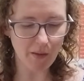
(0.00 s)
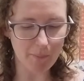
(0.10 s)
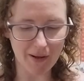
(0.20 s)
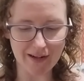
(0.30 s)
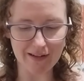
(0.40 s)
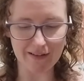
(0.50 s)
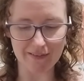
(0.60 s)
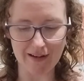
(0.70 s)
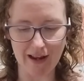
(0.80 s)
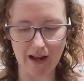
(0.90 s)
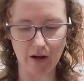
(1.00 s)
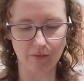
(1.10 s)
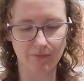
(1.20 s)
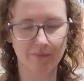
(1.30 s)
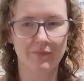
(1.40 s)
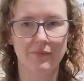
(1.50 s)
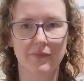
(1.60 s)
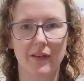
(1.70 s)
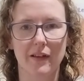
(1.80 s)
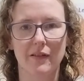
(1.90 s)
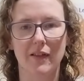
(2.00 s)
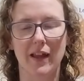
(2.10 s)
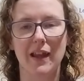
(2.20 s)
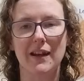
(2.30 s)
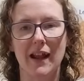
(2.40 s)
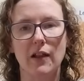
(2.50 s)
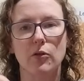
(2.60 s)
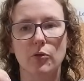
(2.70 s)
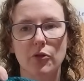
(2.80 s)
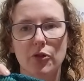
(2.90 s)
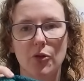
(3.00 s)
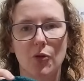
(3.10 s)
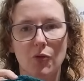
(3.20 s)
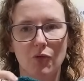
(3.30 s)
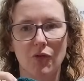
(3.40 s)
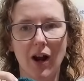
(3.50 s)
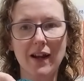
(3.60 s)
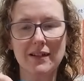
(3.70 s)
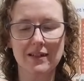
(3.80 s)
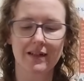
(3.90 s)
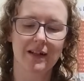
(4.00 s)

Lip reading: but it is now, it now looks right.